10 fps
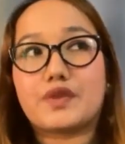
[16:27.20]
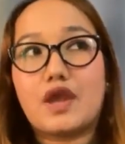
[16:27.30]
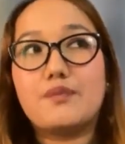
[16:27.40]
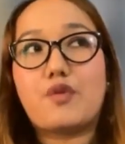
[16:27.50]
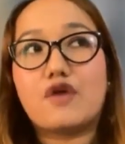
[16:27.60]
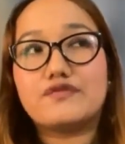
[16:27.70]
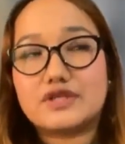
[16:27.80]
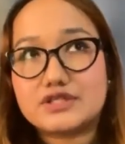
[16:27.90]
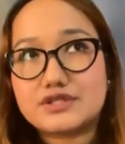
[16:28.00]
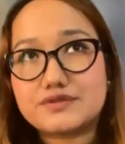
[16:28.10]

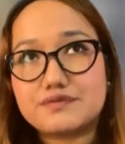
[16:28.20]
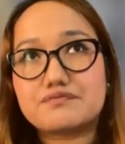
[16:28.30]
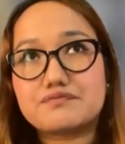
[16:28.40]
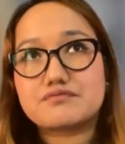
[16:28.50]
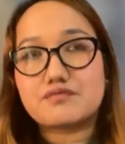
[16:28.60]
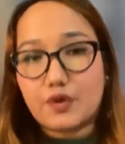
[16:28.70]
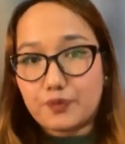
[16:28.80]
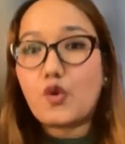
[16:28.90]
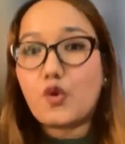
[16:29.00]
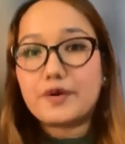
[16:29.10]
impoverished uh,
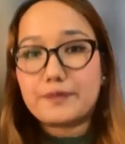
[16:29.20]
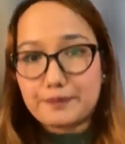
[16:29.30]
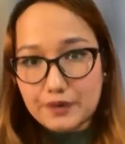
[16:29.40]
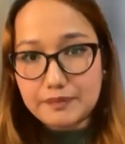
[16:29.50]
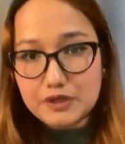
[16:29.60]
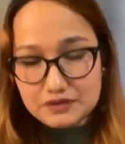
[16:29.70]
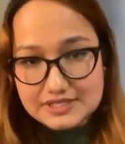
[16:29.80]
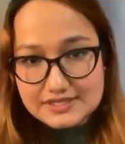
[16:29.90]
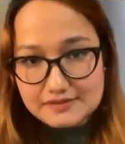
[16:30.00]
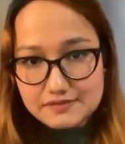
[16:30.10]
poor
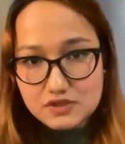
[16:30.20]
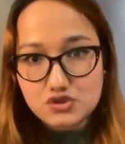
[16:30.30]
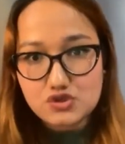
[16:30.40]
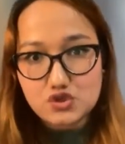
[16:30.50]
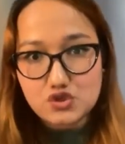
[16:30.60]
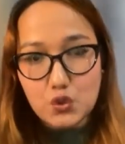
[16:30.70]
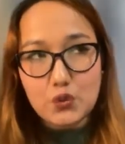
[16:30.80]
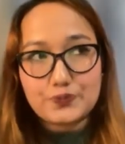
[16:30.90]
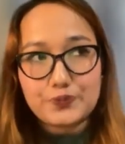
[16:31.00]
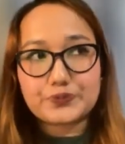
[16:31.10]
communities
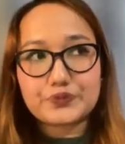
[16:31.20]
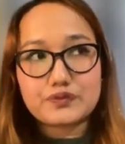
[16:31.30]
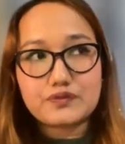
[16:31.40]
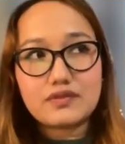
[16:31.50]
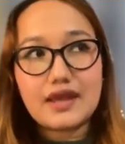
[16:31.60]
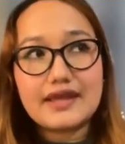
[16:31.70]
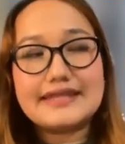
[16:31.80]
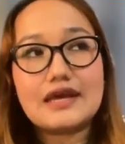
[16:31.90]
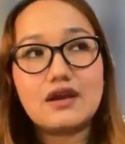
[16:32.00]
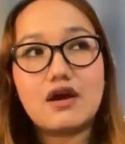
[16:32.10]
so they
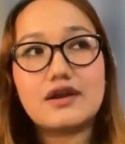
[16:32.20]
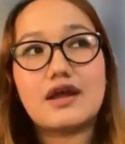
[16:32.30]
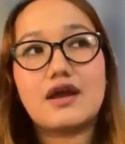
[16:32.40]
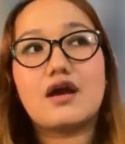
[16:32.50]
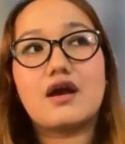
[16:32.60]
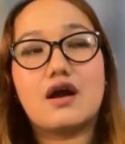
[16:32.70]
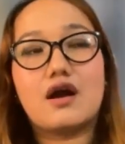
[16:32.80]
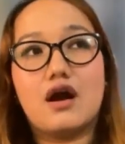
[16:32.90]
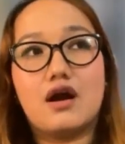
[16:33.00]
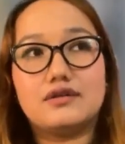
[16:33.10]
cannot
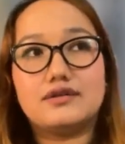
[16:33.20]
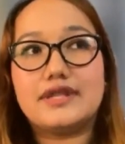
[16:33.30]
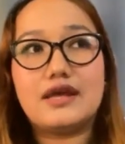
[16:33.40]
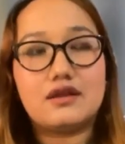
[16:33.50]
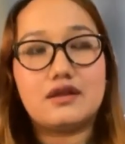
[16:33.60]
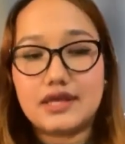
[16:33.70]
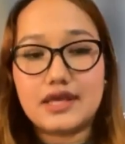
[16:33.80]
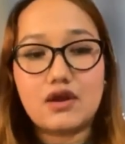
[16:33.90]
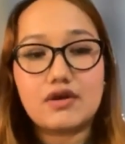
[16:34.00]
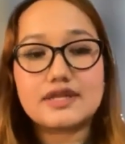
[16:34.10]
uh, they, they
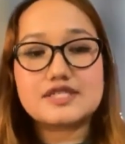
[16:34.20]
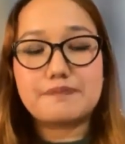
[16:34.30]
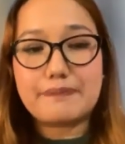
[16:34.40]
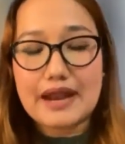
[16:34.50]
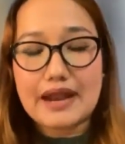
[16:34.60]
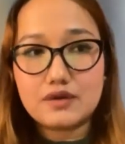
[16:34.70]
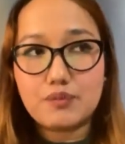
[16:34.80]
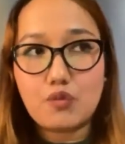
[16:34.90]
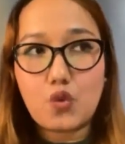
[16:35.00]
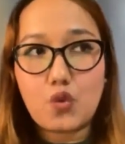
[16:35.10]
cannot spend
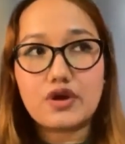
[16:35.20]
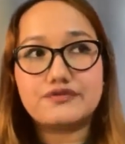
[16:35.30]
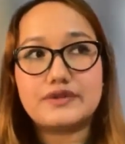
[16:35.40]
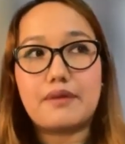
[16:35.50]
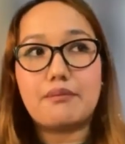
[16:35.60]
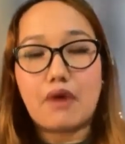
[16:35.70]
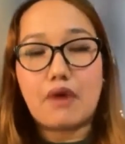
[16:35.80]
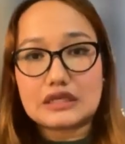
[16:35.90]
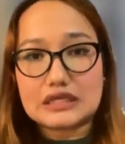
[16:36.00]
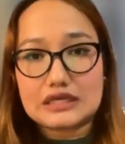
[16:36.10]
more of their
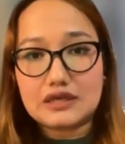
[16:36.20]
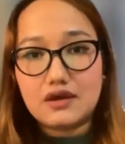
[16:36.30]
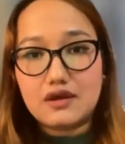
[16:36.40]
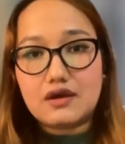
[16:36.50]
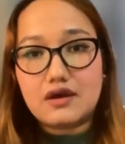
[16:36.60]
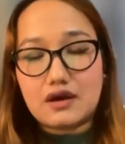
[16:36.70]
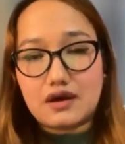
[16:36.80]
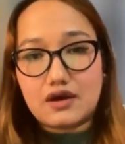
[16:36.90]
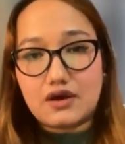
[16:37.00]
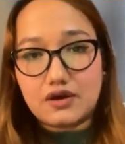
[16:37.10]
money
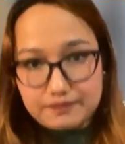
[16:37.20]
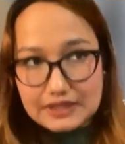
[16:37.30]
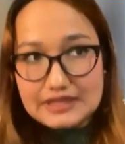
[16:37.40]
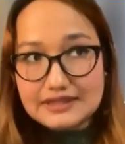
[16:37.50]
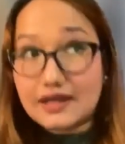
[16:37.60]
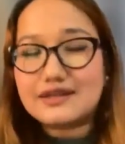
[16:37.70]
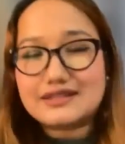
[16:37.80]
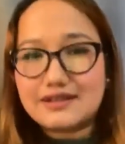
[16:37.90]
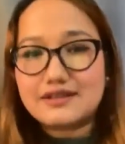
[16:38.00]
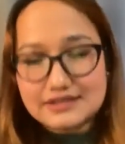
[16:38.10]
uh, in
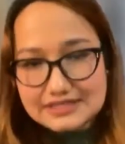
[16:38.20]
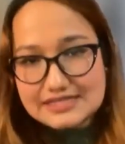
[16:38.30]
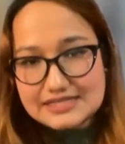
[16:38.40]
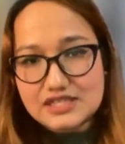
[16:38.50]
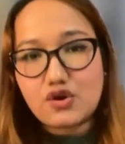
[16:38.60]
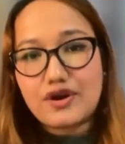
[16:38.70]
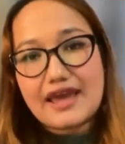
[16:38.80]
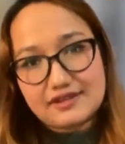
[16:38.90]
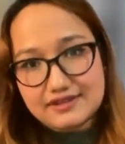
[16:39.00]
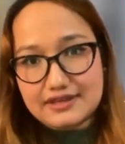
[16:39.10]
disease or
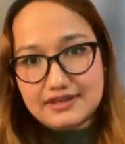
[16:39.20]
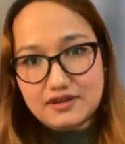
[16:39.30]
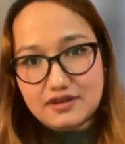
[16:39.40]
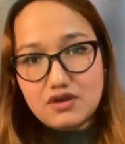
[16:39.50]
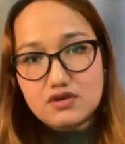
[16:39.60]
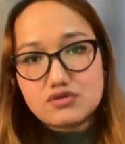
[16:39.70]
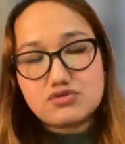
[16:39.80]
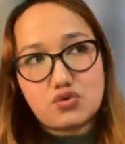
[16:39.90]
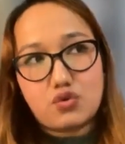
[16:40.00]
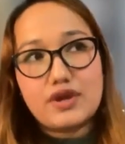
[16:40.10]
anything
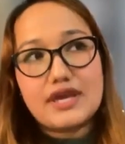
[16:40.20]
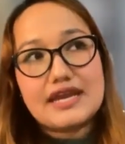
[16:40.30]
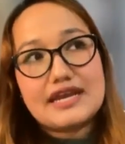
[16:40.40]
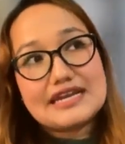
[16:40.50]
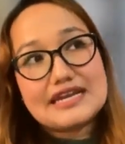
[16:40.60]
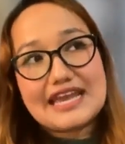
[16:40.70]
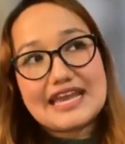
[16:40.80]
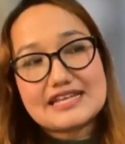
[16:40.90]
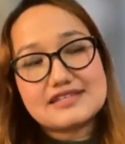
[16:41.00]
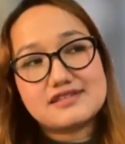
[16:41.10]
so in
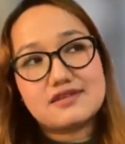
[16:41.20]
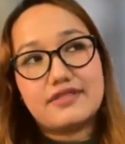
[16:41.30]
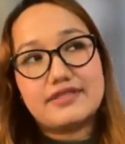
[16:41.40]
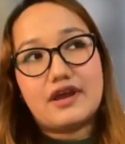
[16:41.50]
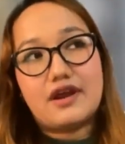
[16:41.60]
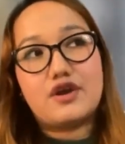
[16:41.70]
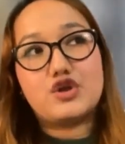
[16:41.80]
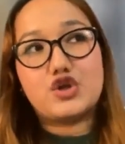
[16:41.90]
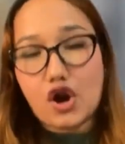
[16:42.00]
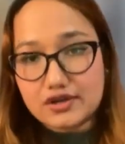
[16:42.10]
case their
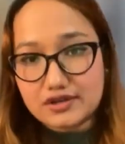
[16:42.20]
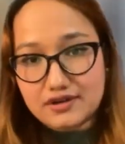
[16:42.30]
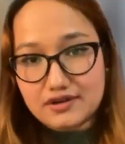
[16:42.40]
daughter